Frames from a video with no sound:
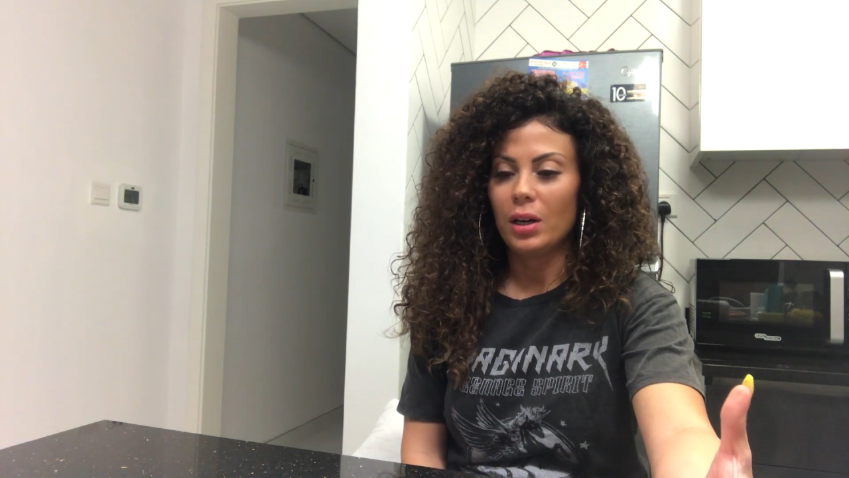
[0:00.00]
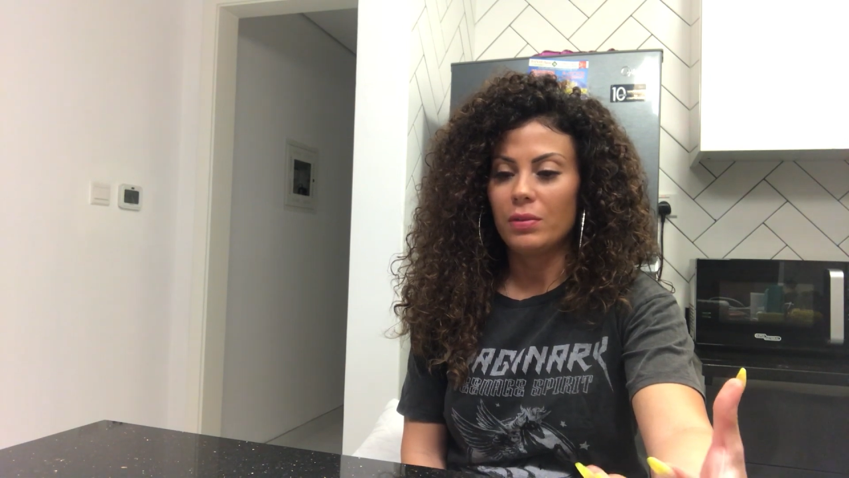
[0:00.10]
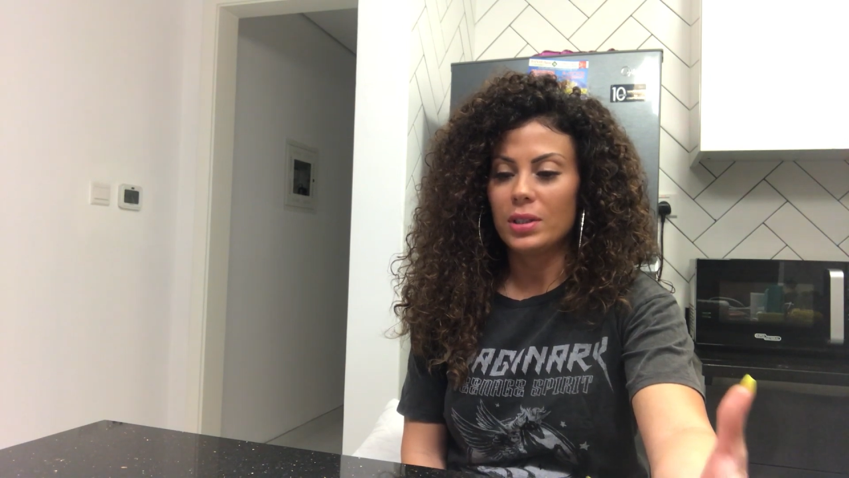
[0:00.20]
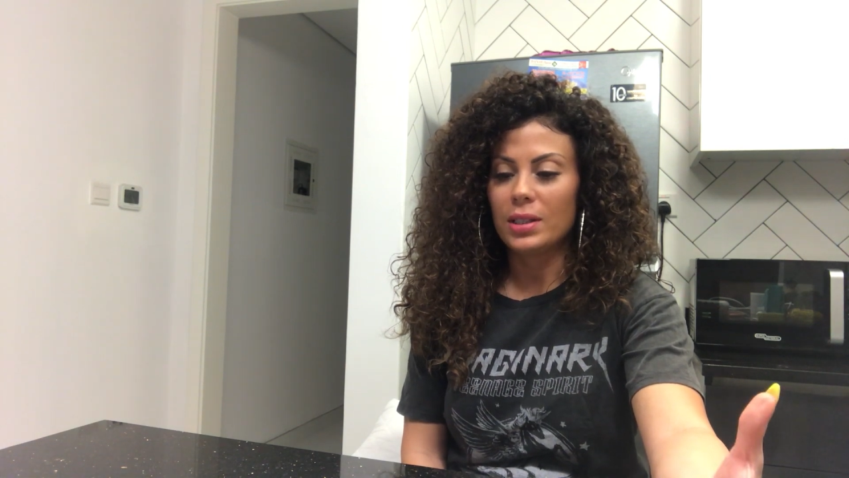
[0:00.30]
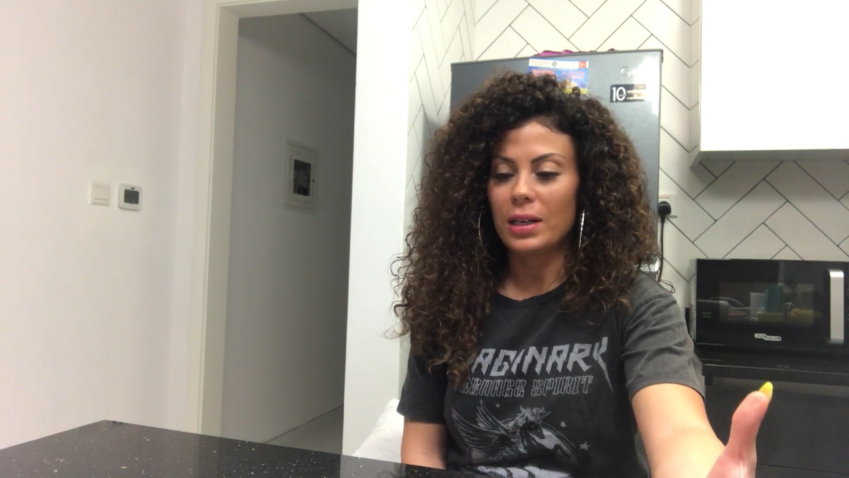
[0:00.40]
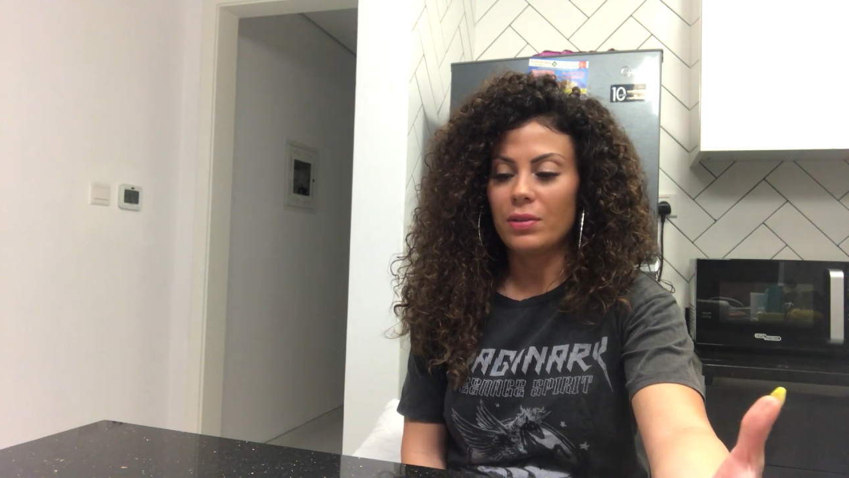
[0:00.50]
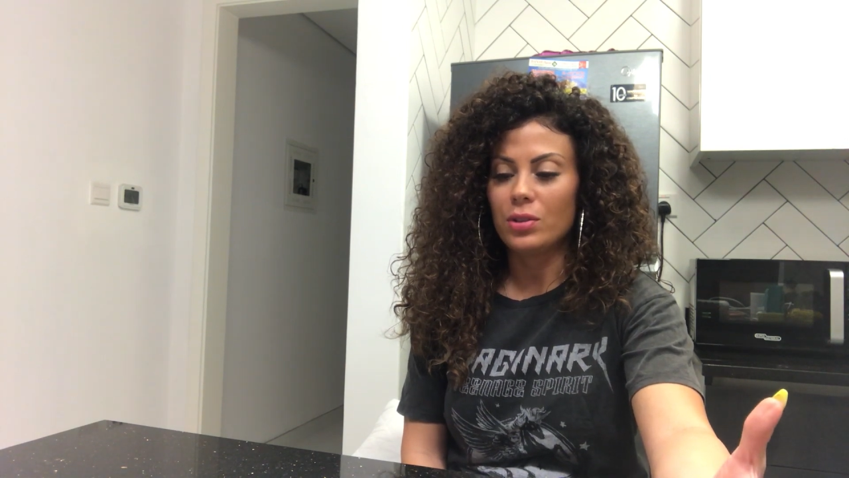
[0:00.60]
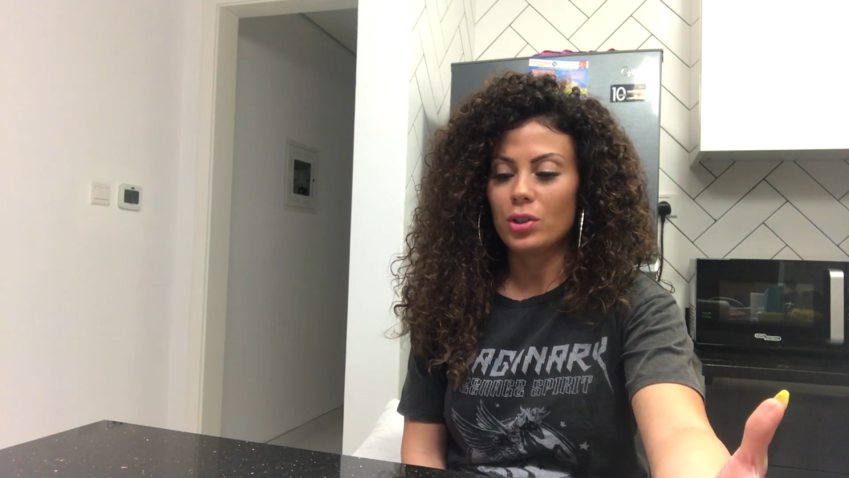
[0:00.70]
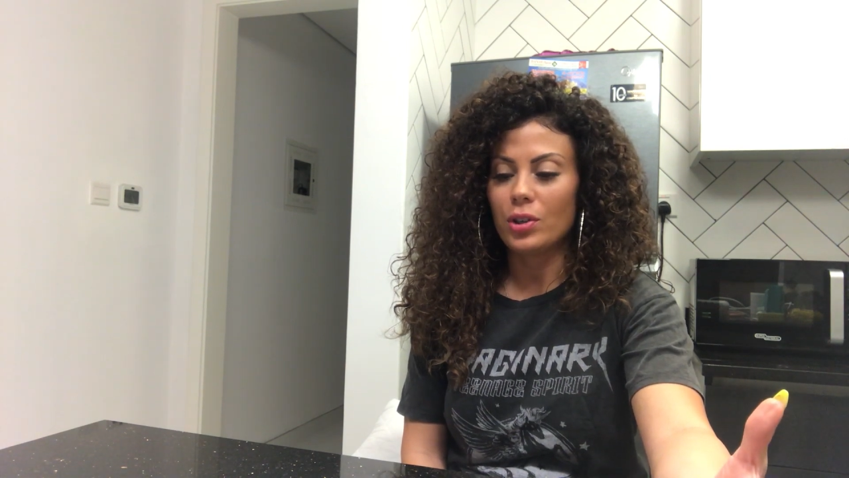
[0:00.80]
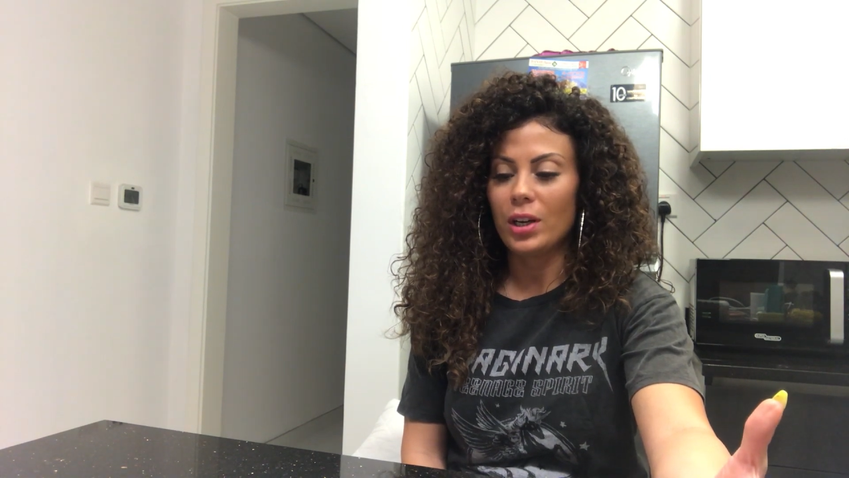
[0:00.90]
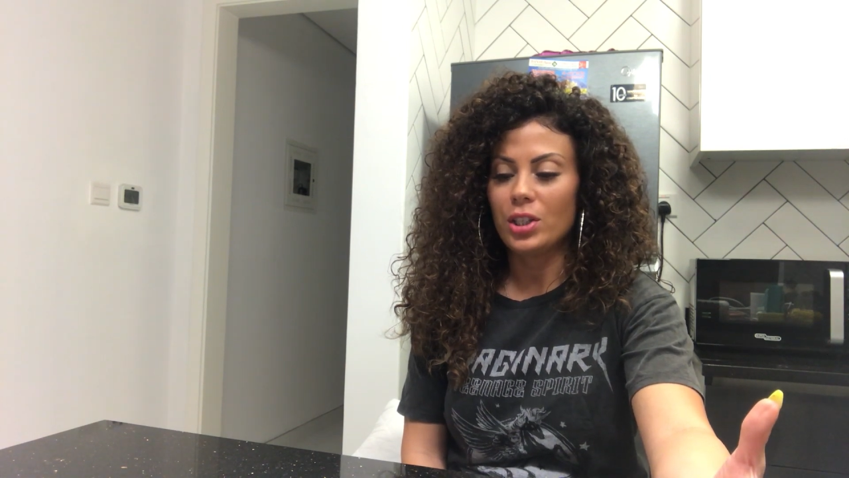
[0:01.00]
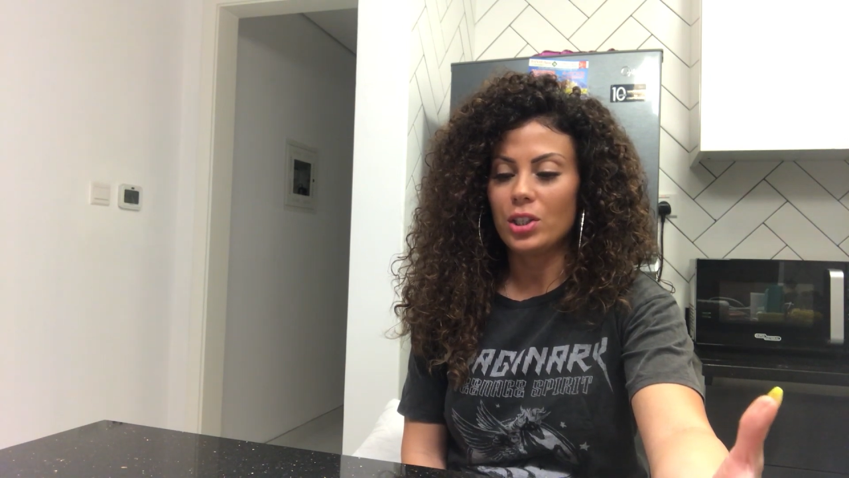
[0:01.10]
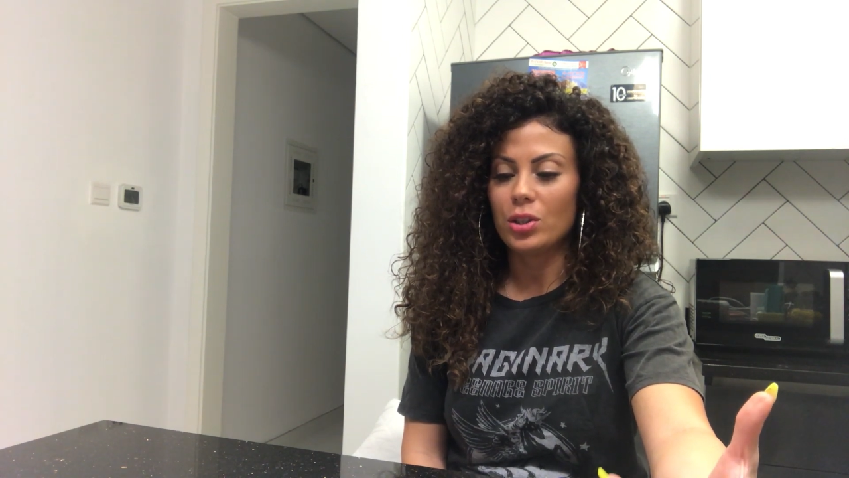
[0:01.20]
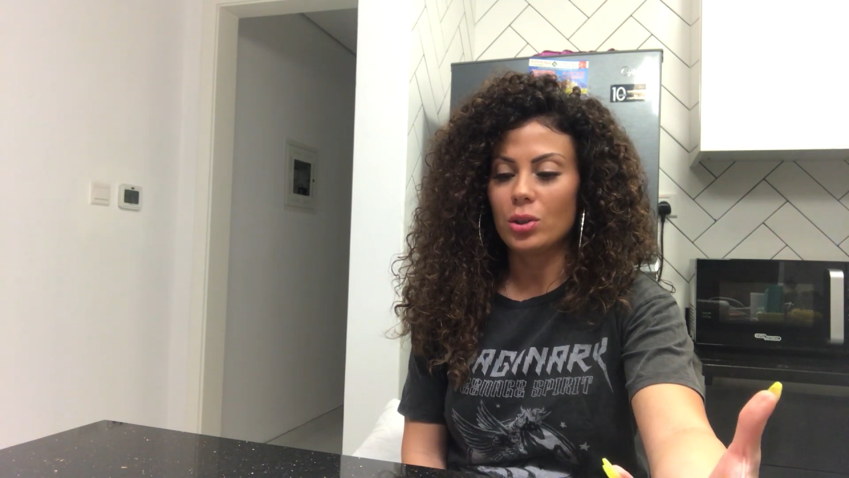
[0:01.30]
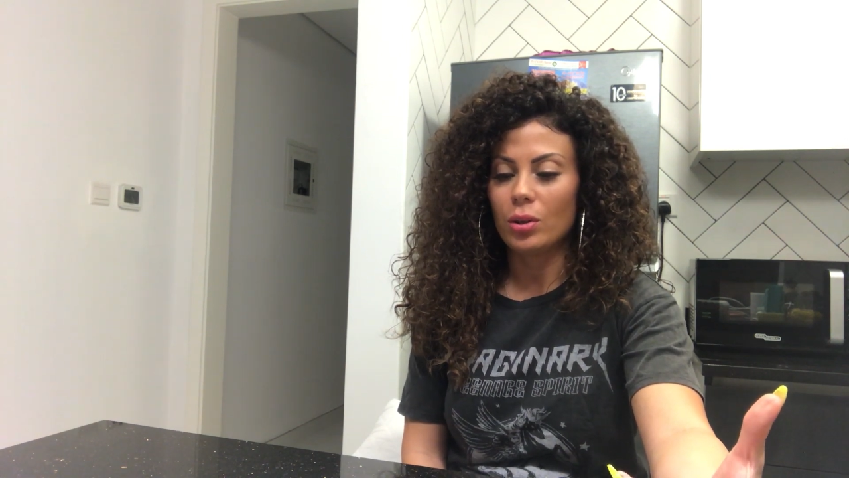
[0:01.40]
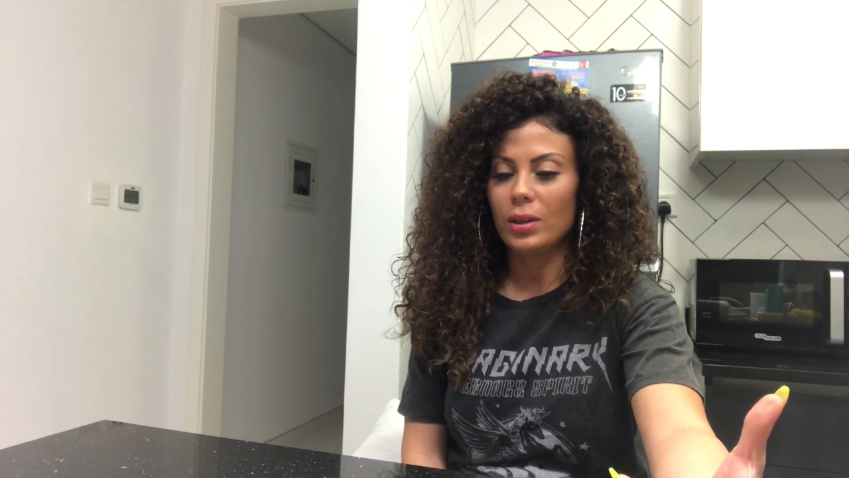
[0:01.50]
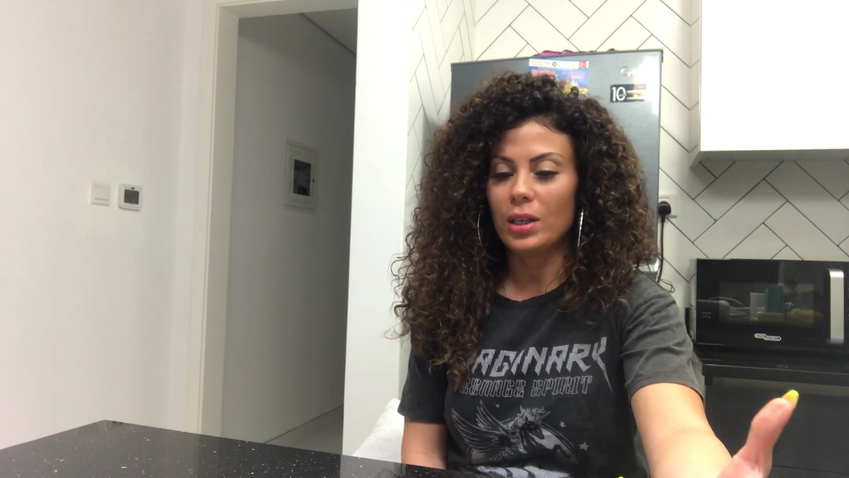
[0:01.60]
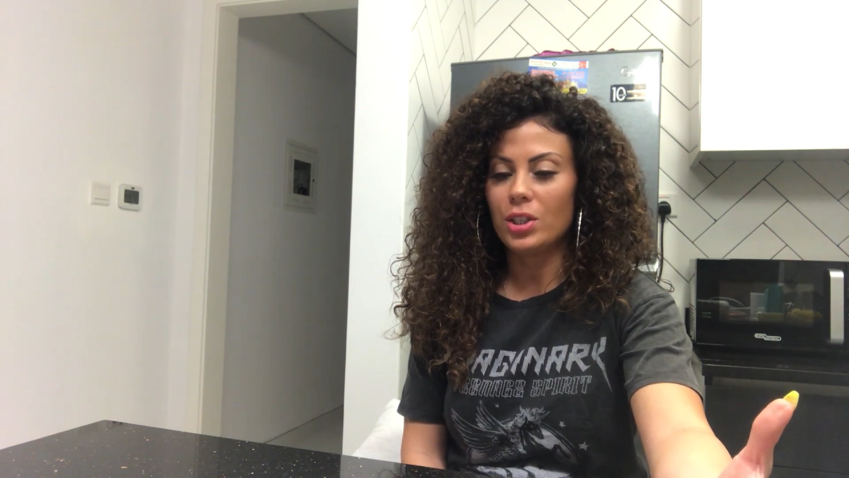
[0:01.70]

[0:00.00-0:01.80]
this kind of situation, so they're